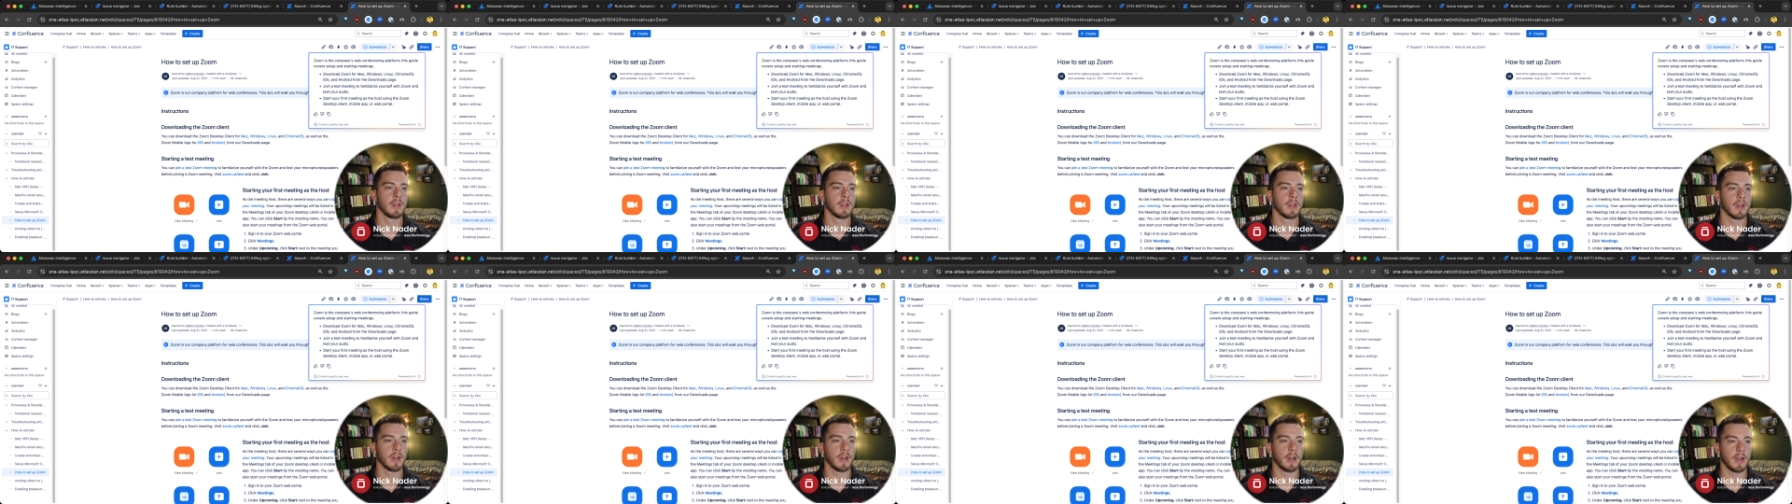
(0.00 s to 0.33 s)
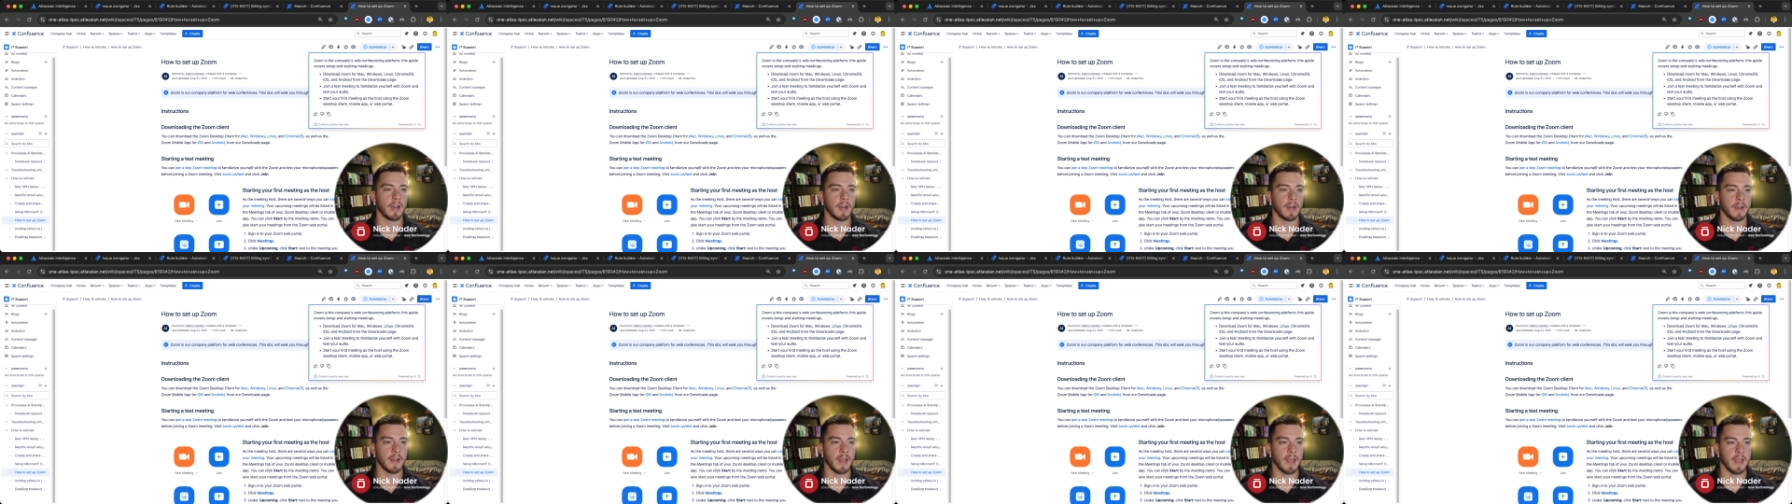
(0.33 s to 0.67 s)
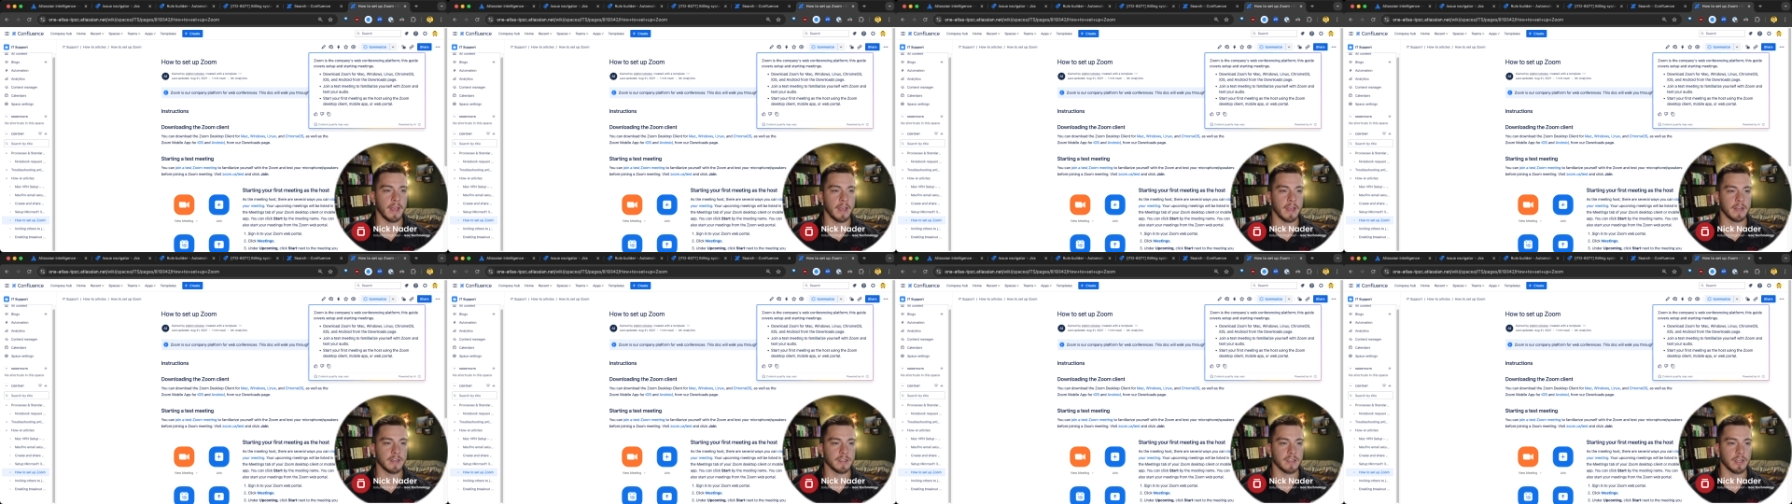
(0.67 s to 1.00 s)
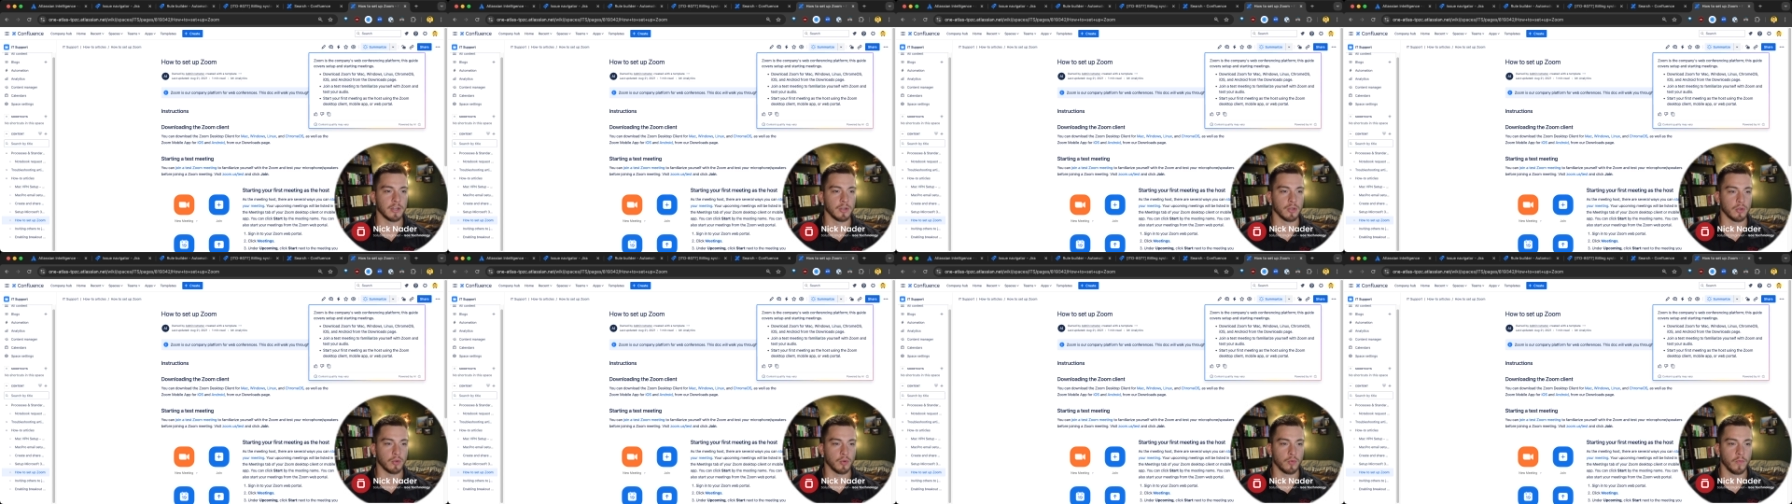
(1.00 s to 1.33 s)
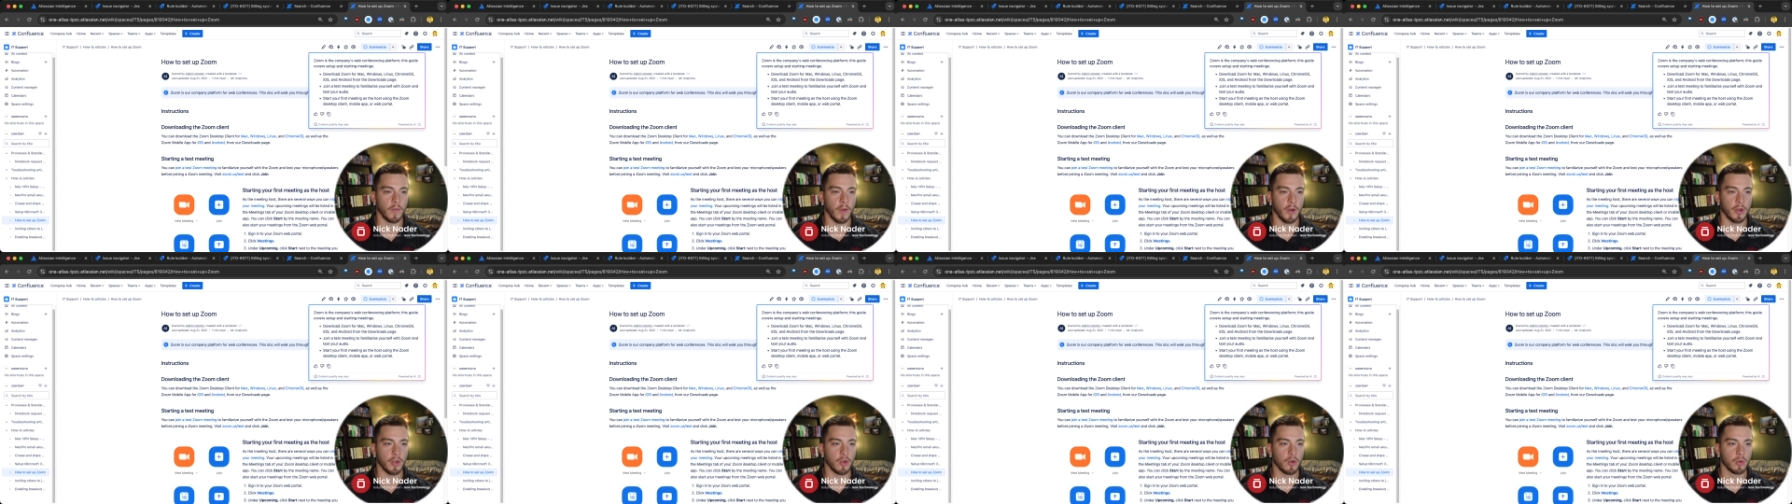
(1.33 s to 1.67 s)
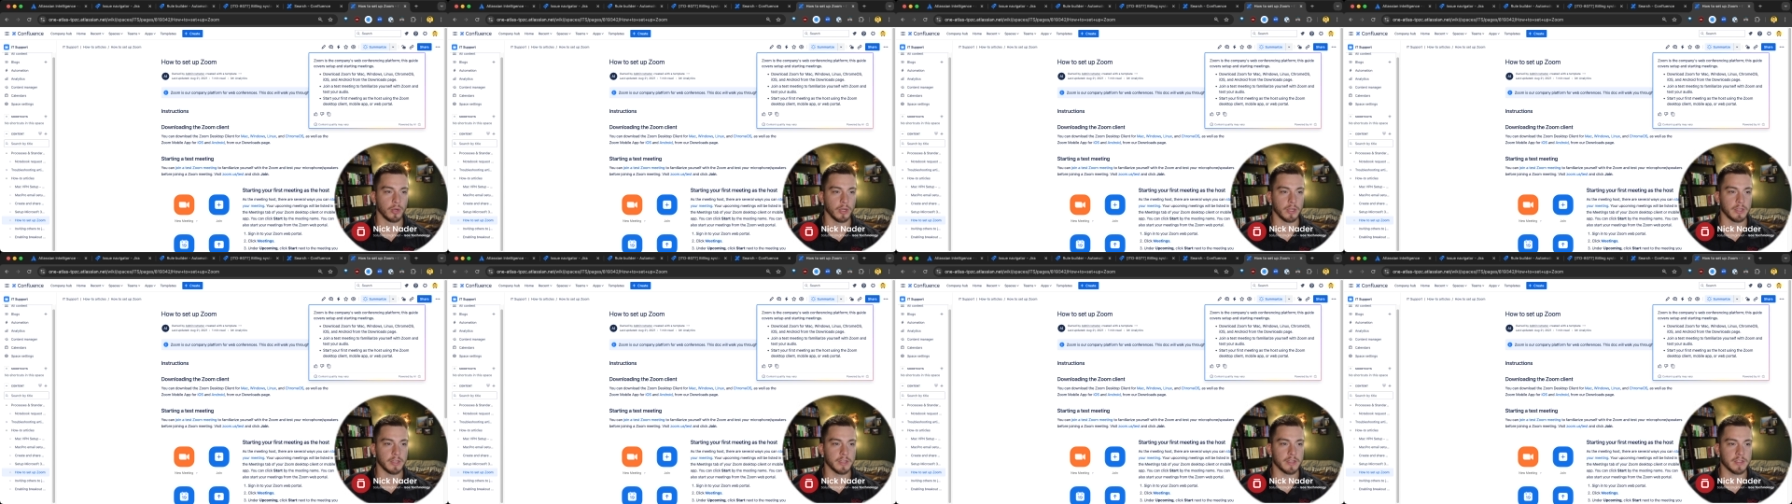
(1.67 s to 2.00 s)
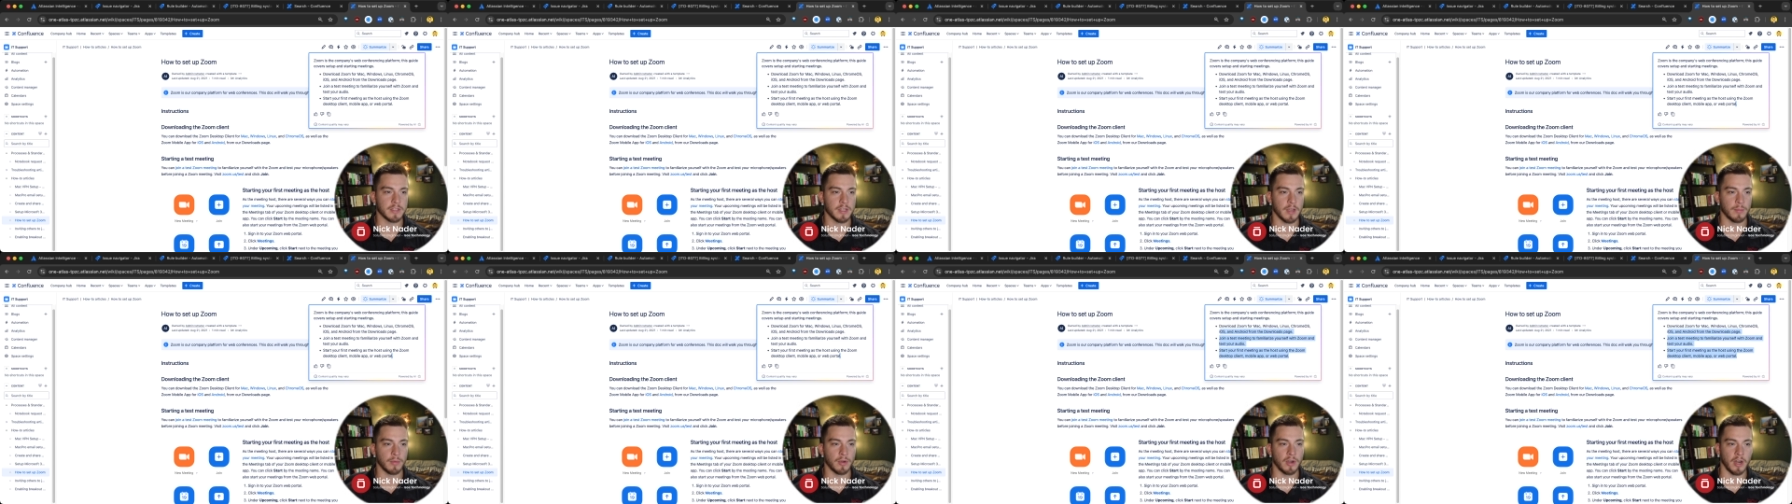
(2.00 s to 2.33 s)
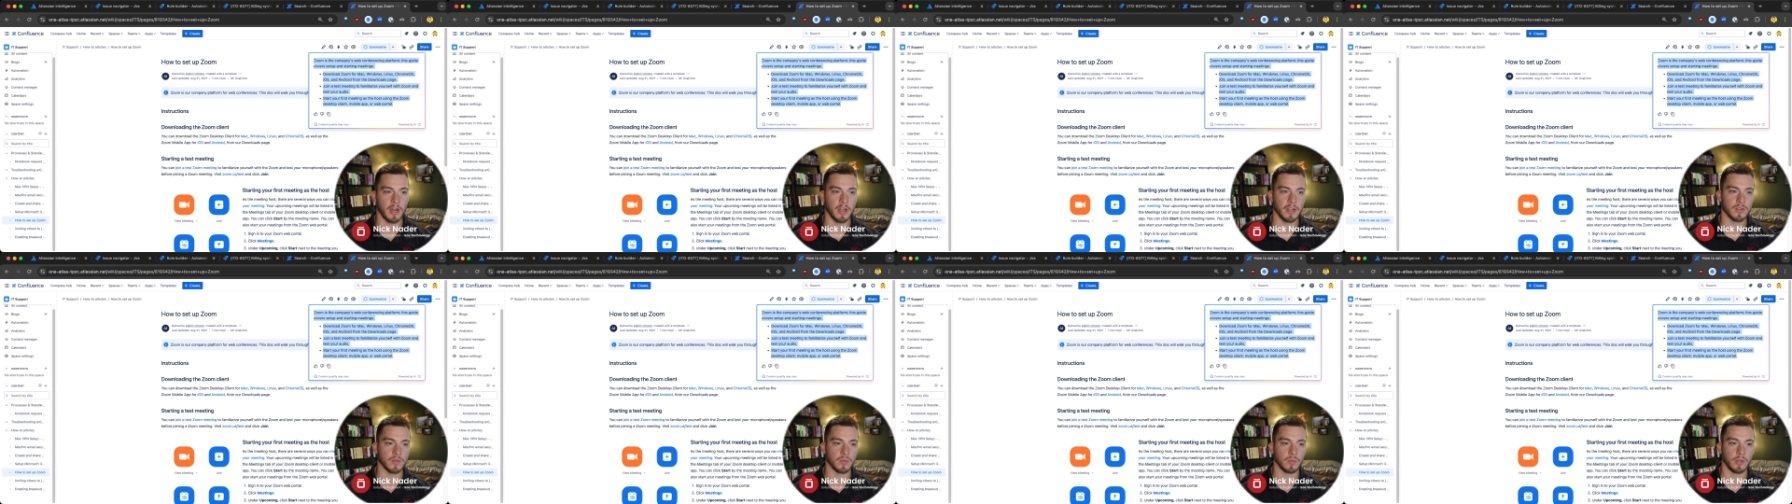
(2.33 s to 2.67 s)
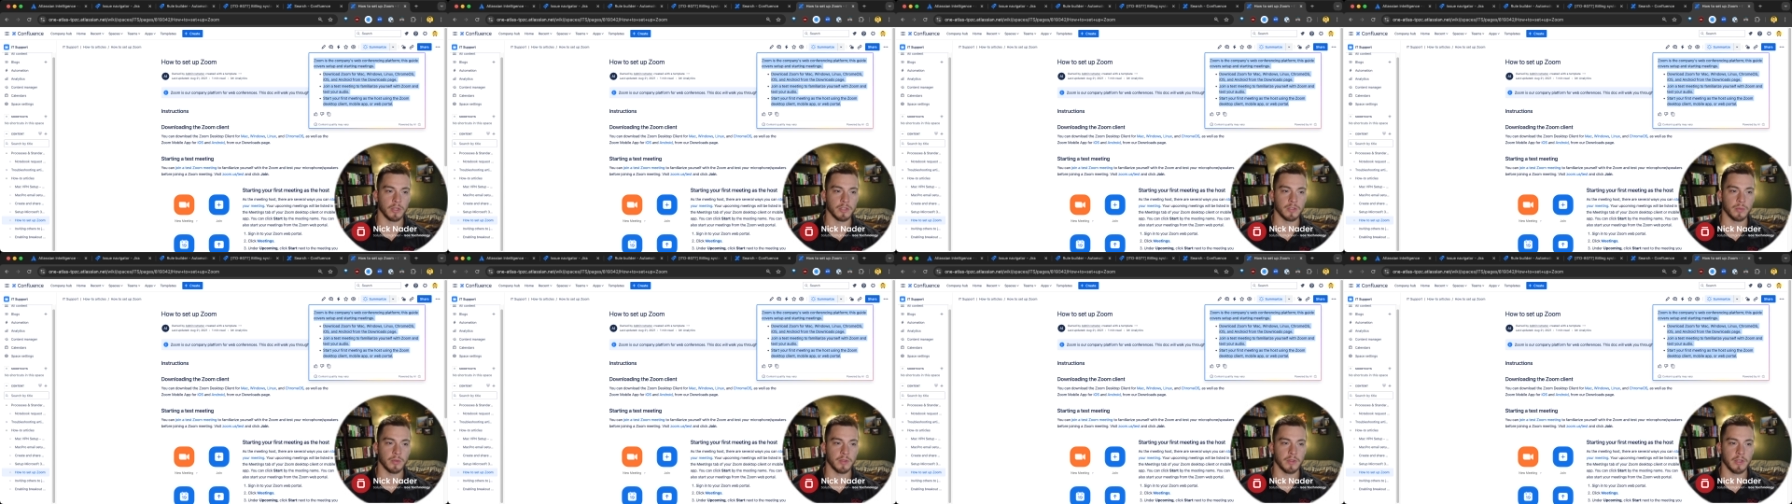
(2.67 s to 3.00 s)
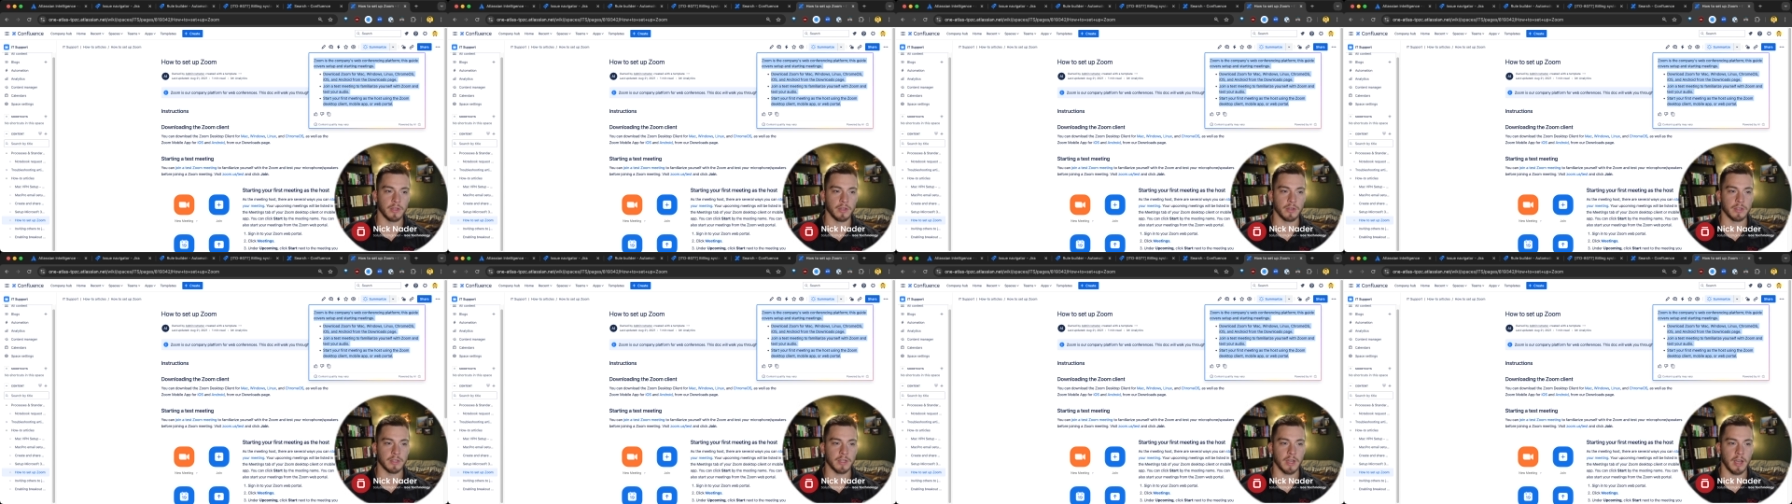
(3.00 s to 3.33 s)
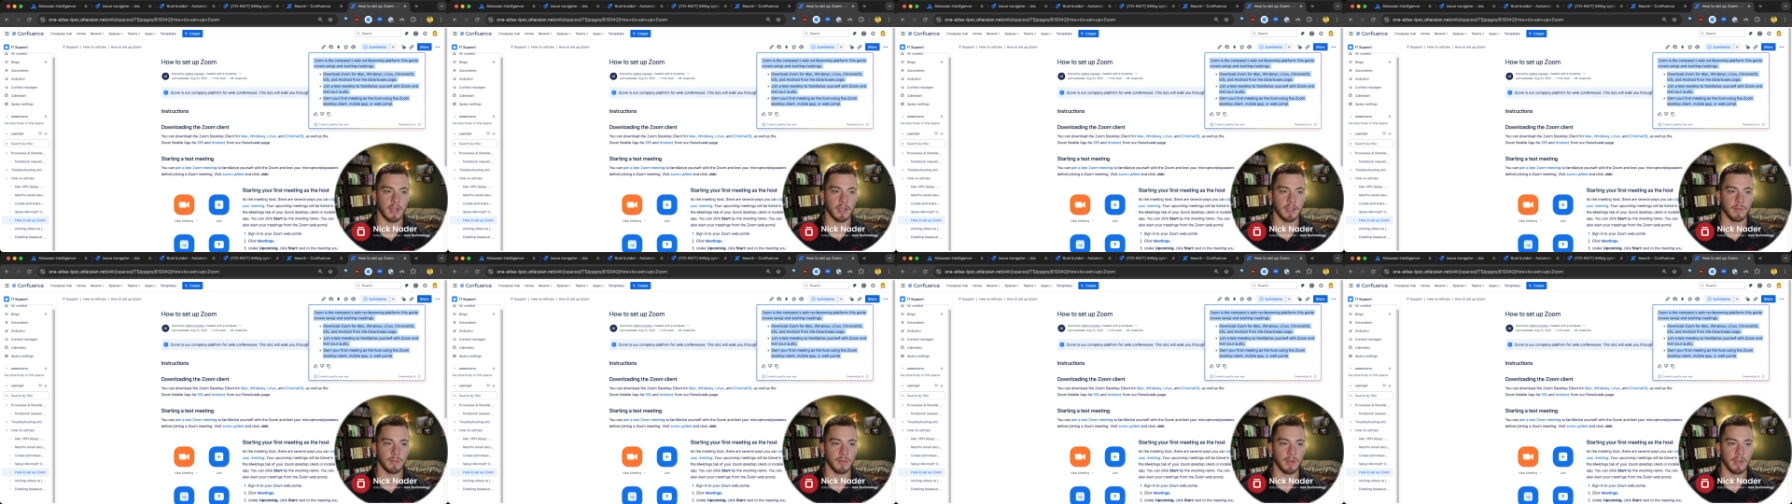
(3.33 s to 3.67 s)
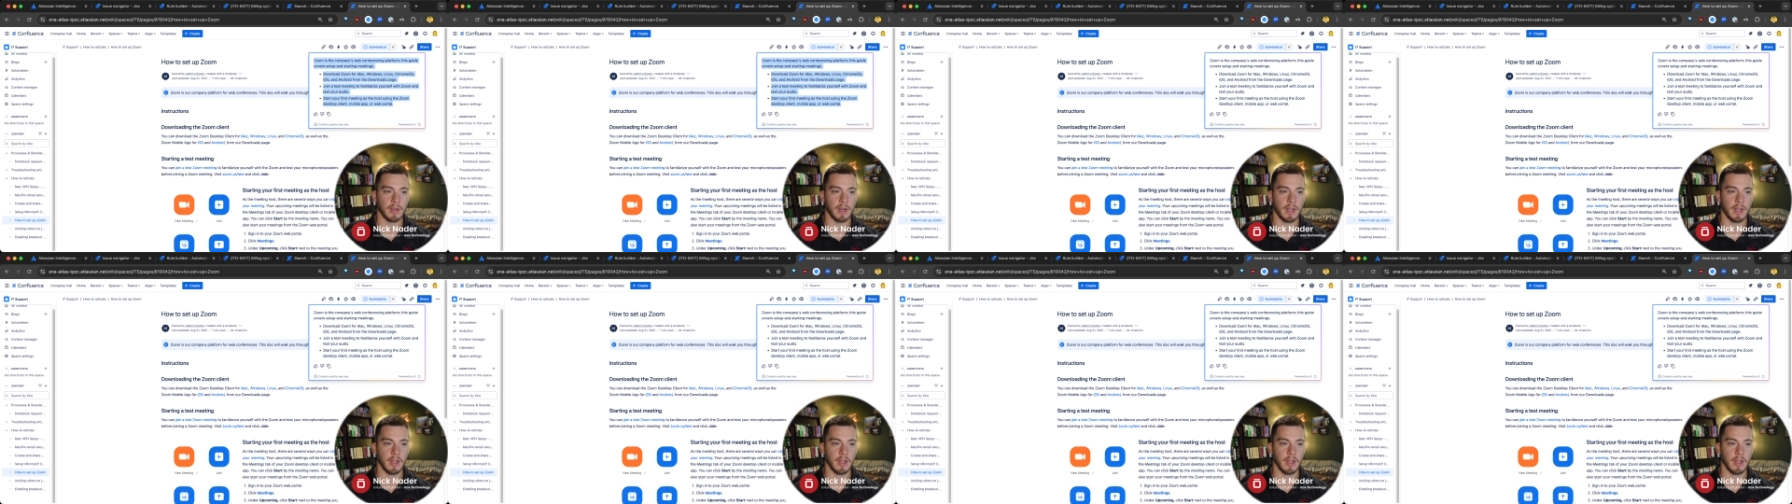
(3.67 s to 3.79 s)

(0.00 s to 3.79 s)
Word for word: Uh, and it'll very quickly summarize what's within your document